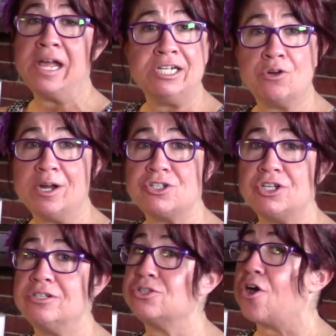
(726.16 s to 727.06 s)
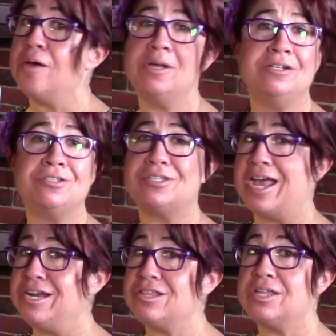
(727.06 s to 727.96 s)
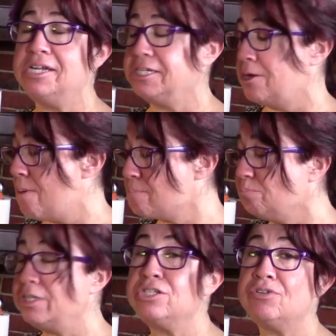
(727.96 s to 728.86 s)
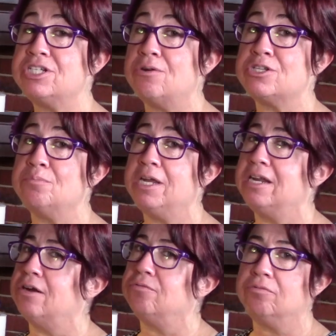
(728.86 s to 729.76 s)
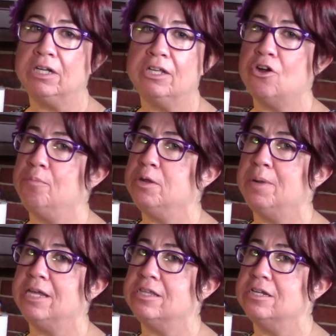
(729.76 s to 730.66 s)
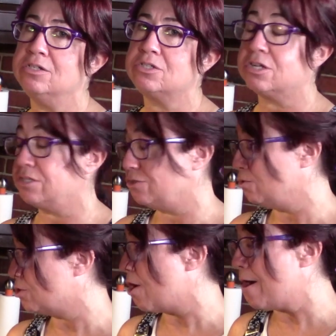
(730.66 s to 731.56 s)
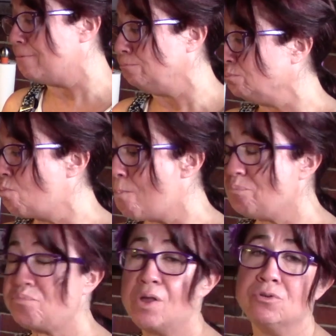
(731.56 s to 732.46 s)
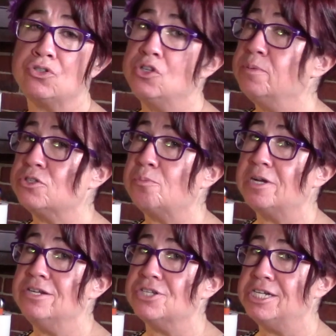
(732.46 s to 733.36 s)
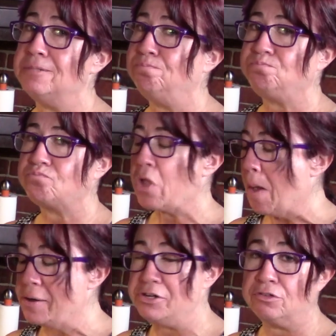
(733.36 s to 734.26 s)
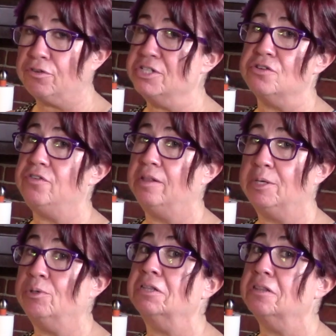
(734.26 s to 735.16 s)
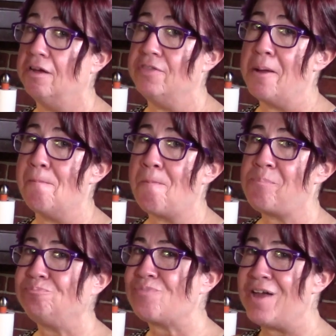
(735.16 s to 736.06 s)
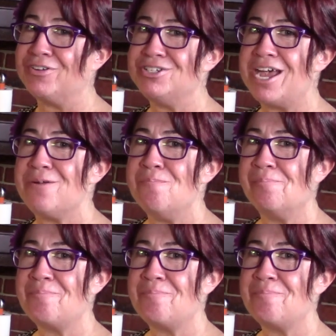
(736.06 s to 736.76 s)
any questions, comments, anything, please reach out to me, and I really hope you make these because as you saw, it was super, super easy and your friends and family will love them. Have a good day.